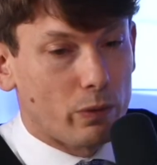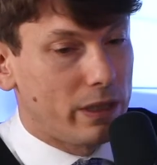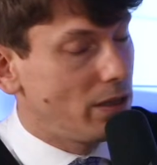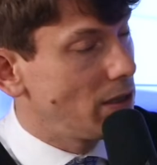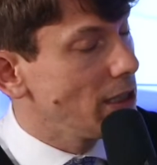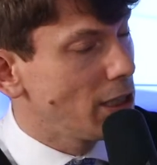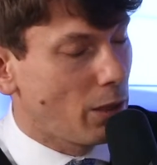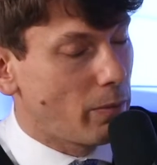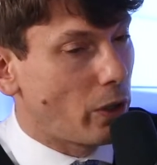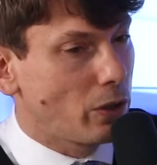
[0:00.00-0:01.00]
with
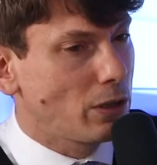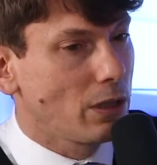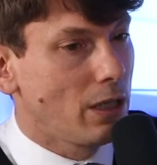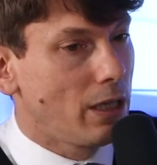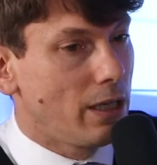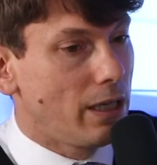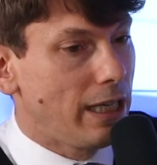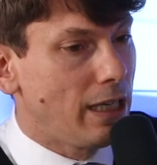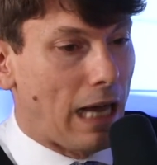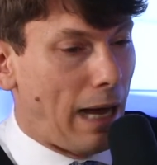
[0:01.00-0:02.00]
e-commerce.
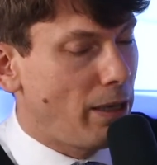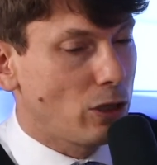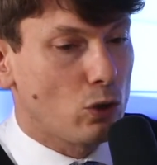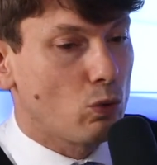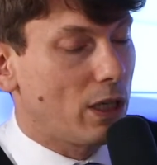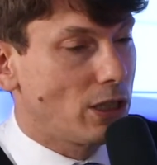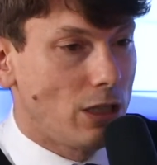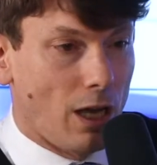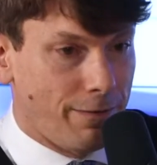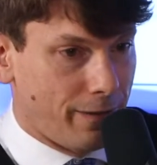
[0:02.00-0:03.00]
Amazon was
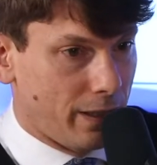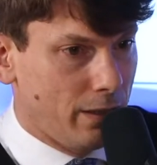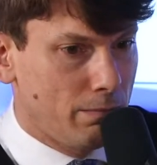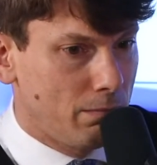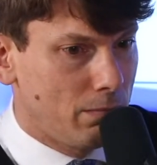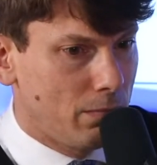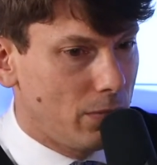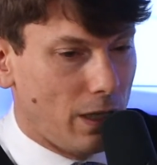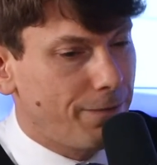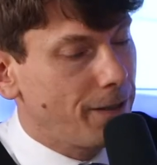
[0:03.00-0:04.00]
nothing.
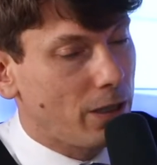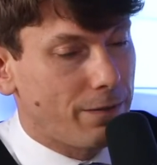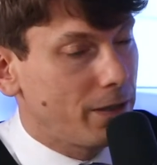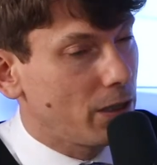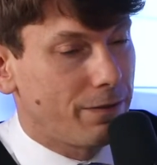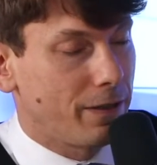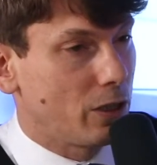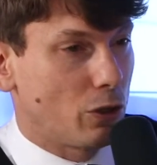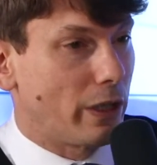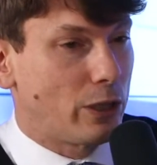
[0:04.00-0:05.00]

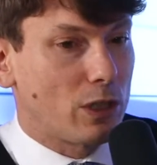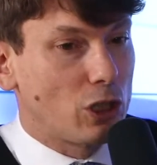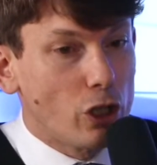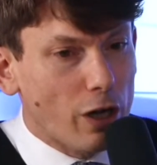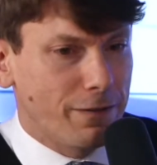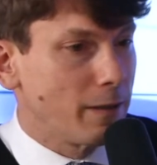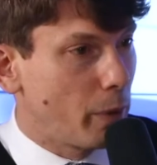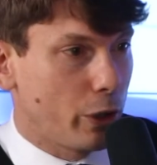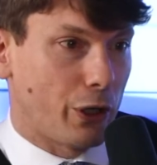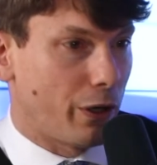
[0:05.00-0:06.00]
You know, it was a nothing
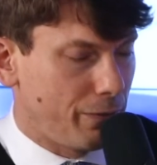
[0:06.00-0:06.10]
burger